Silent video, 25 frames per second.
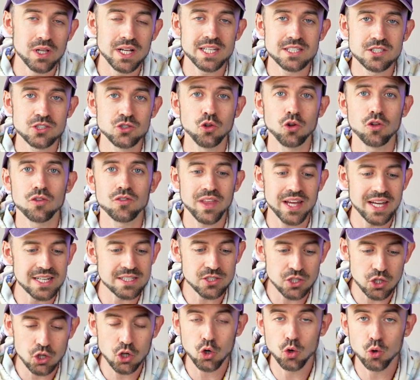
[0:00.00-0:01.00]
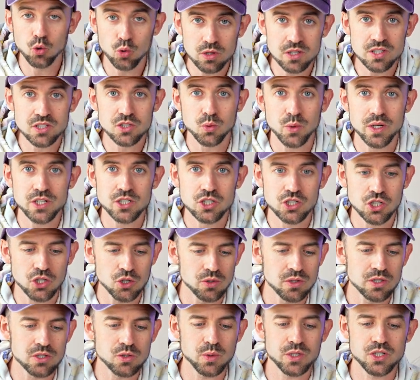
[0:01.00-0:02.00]
It's not there to cool the Switch
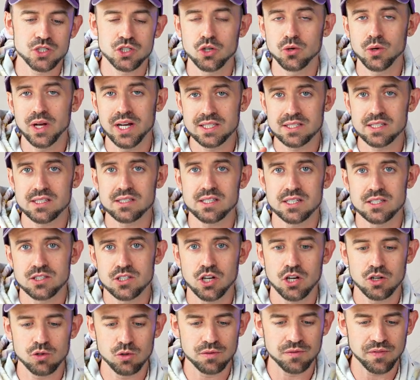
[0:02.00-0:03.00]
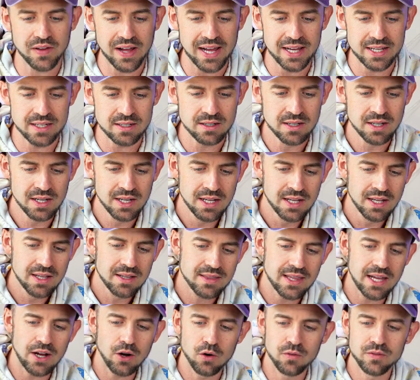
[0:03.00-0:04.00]
2. The Switch 2 has its internal fan.
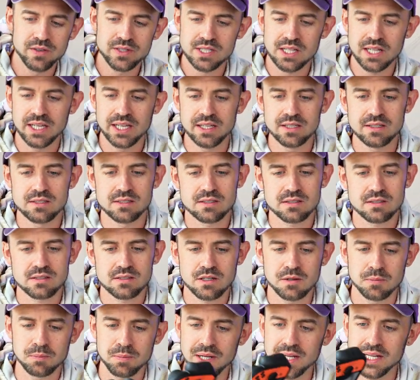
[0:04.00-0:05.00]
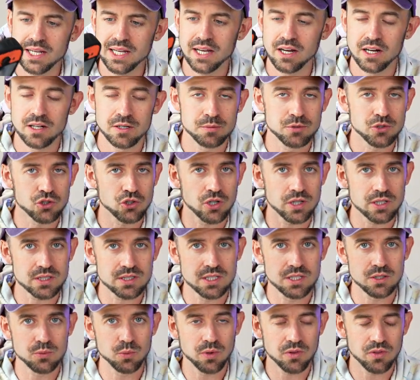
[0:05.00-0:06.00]
That obviously is completely
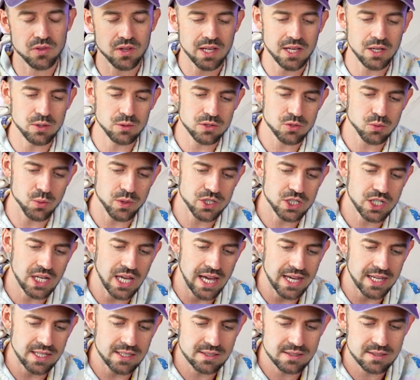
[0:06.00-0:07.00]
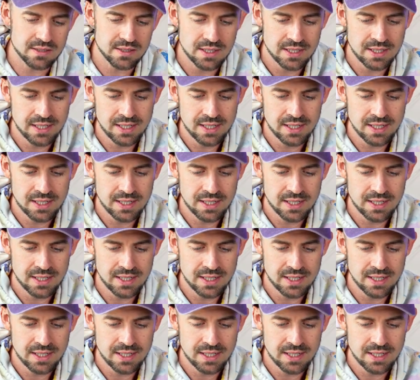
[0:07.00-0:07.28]
unobstructed with the Killswitch case.